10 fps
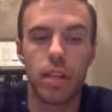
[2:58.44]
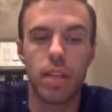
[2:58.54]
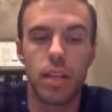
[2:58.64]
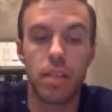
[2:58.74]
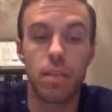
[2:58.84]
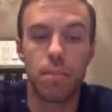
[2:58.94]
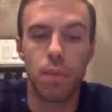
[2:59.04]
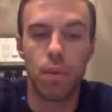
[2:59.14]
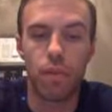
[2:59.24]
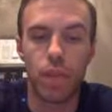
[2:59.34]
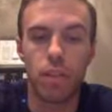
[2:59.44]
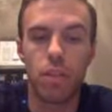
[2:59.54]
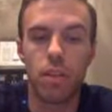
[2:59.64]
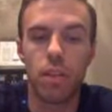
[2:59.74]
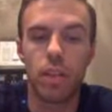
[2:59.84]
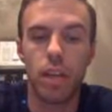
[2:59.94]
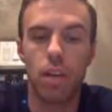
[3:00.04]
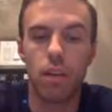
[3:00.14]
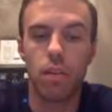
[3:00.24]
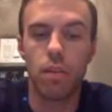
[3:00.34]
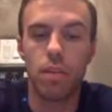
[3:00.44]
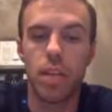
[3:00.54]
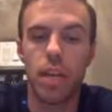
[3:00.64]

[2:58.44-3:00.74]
is the motivation of the characters